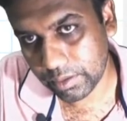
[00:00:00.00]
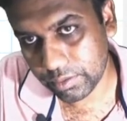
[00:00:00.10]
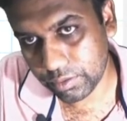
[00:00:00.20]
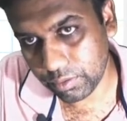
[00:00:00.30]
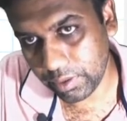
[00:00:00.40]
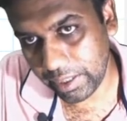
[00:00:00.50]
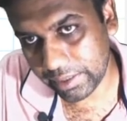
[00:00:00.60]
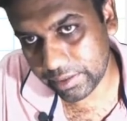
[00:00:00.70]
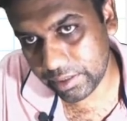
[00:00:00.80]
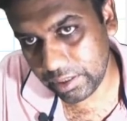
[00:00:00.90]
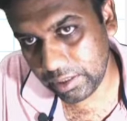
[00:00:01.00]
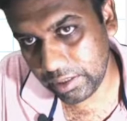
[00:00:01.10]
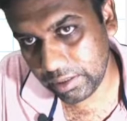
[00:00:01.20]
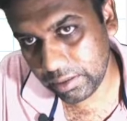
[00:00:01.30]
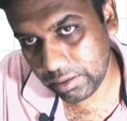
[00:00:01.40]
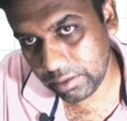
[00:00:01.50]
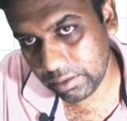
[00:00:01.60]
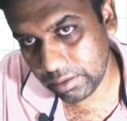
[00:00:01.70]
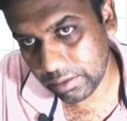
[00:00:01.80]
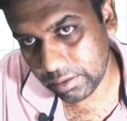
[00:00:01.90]
so xt
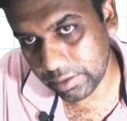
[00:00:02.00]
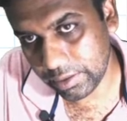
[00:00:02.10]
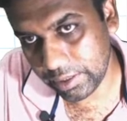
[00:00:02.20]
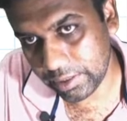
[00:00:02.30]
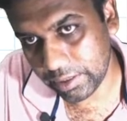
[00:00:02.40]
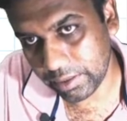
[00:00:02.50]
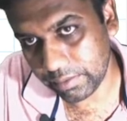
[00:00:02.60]
dt.